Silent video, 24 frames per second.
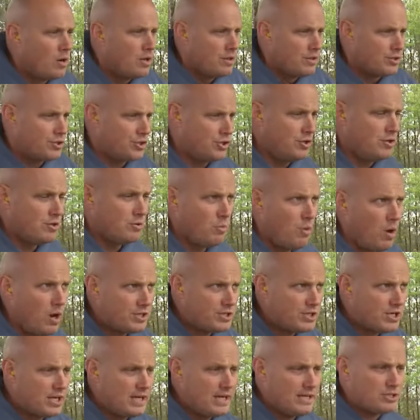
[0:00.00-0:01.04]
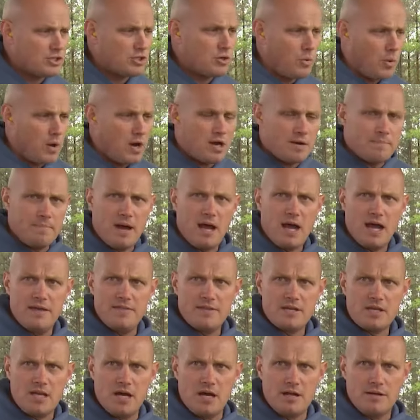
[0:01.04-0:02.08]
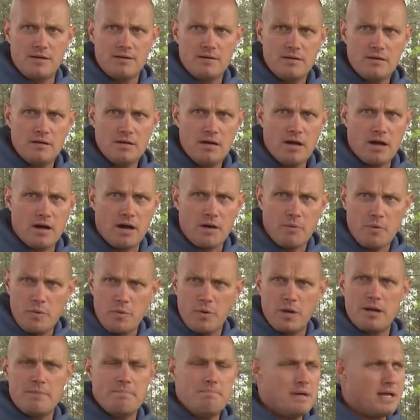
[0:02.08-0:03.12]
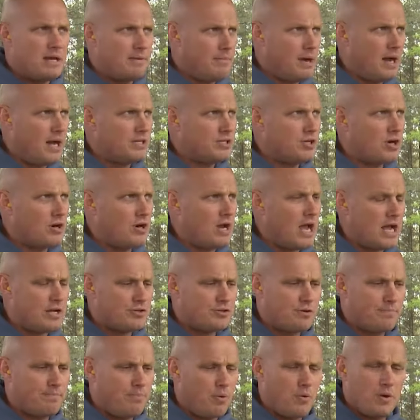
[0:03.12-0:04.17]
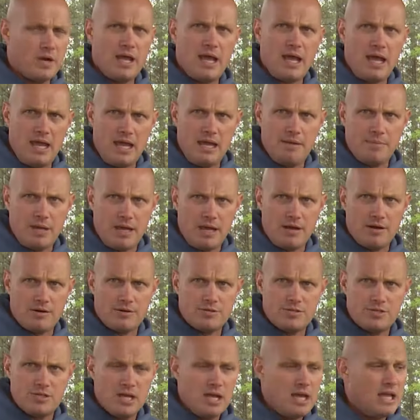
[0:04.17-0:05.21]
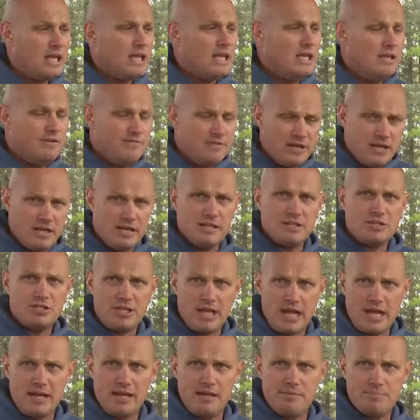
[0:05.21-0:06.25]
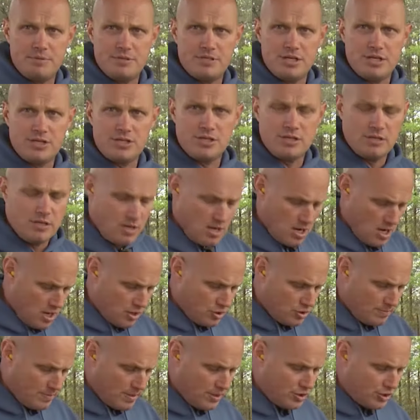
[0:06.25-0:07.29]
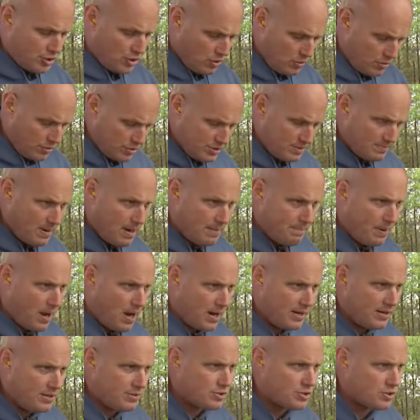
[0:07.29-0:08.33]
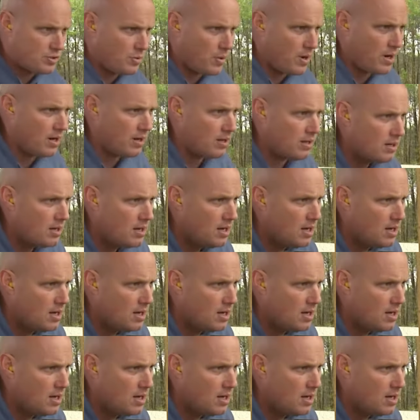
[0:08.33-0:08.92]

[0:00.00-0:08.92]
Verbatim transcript: The shooter wants to get square behind the gun. All right, we want to minimize our natural point of aim errors, even in a standing position. So my shoulders and my body is square.